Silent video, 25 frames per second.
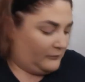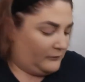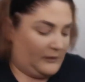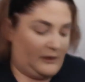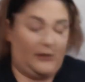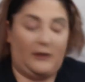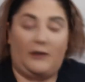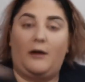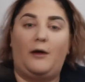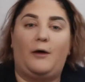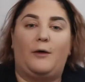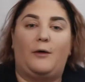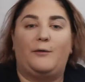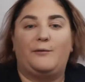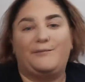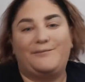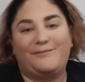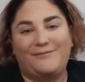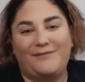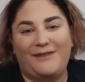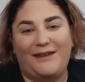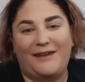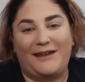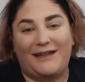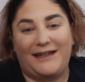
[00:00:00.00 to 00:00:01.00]
Oh,
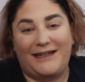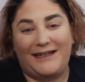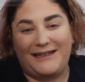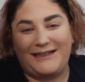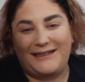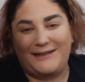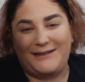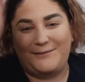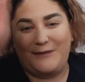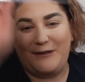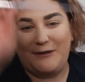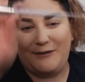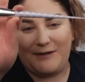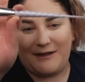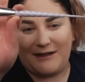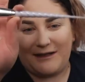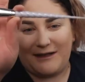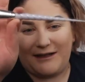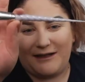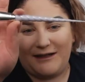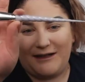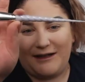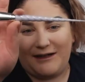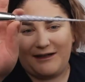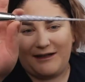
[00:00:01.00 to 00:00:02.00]
and I'm using
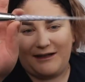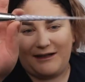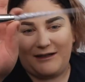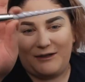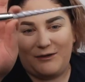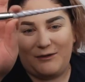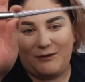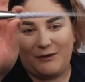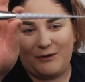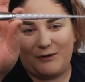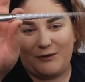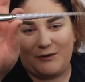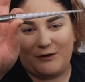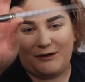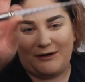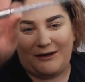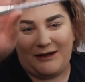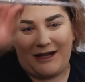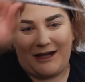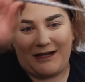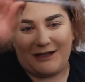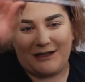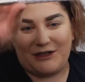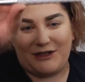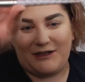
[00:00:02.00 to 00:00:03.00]
a Unicorn
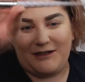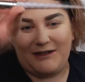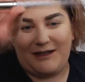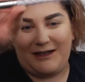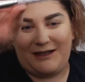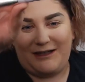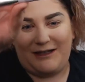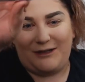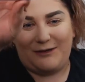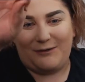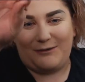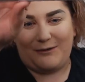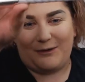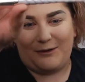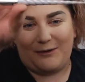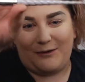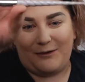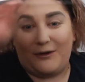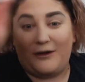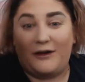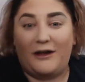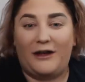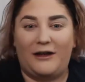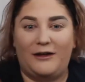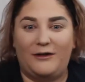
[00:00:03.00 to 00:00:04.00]
Lashes Unicorn
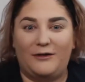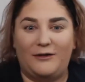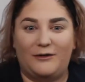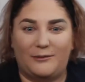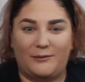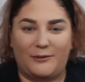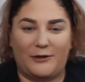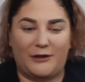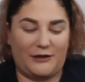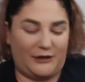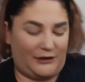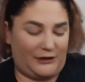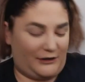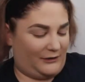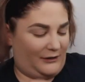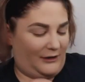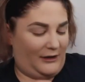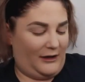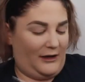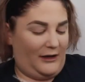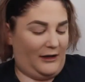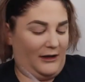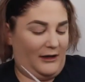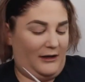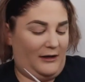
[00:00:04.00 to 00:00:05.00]
Angle Brush,
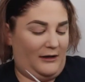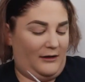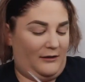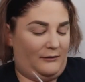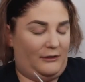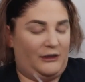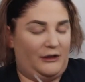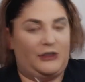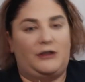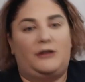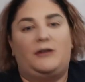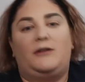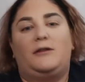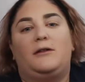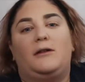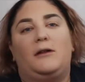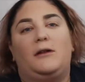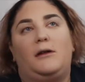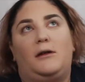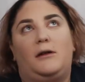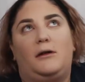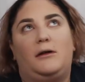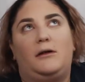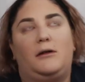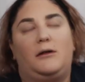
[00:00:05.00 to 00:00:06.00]
which
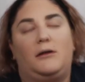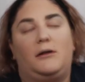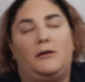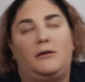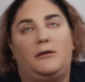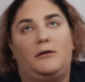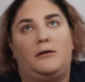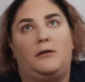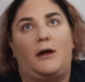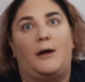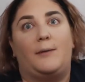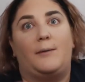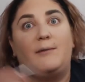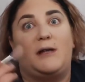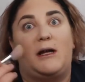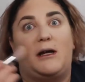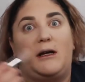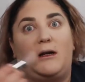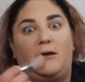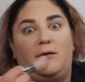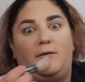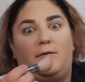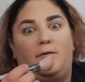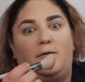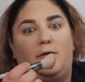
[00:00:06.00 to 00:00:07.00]
I'm dying
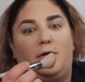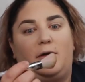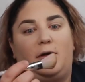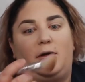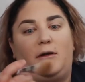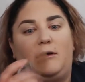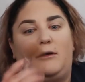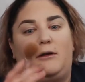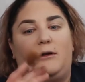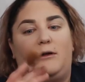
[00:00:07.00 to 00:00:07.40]
for it.